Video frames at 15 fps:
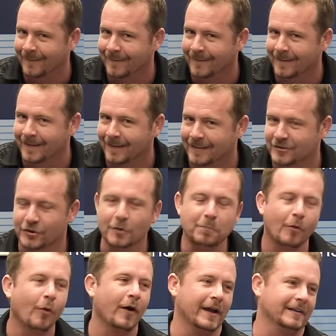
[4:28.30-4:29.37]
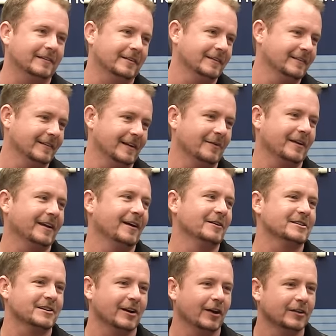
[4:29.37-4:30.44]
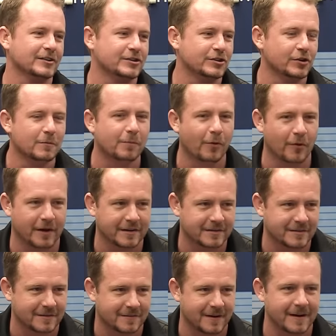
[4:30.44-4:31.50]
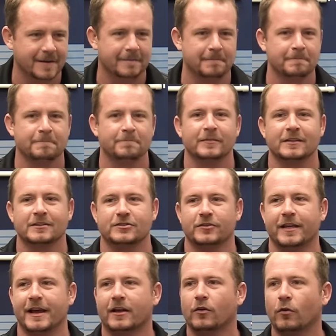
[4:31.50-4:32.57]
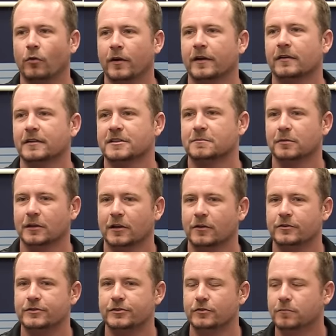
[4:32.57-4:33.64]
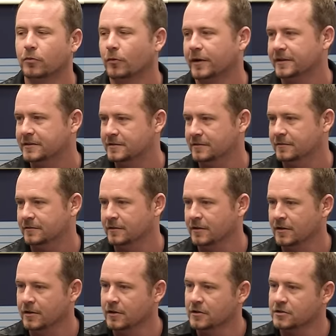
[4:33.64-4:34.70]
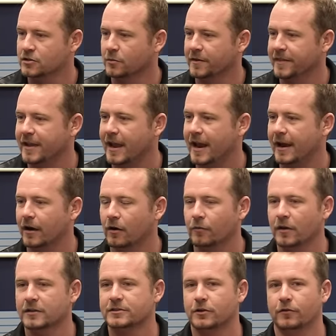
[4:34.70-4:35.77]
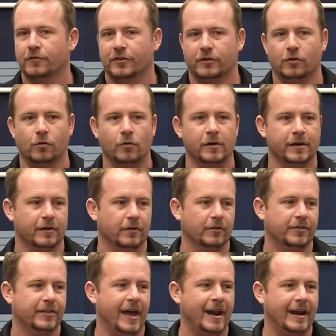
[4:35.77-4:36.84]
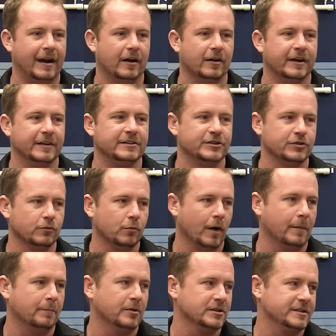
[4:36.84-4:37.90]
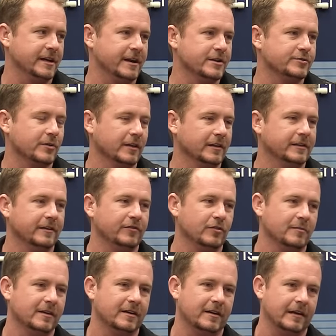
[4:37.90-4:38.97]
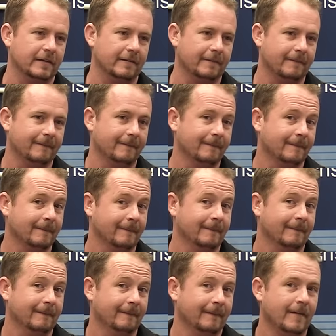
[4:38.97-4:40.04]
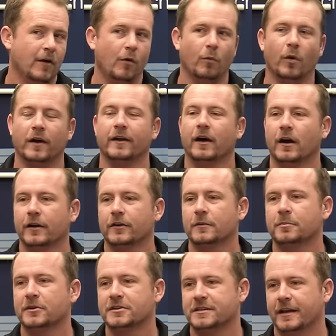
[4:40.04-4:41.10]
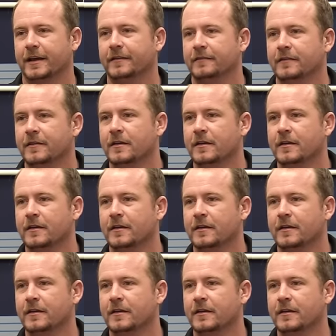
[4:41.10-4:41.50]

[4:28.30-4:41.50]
Dew point. Dew point. There we go. It's called dew point, right? So that coil is below dew point. So when the air runs over the coil, that air gets to what percentage relative humidity? one hundred. one hundred percent.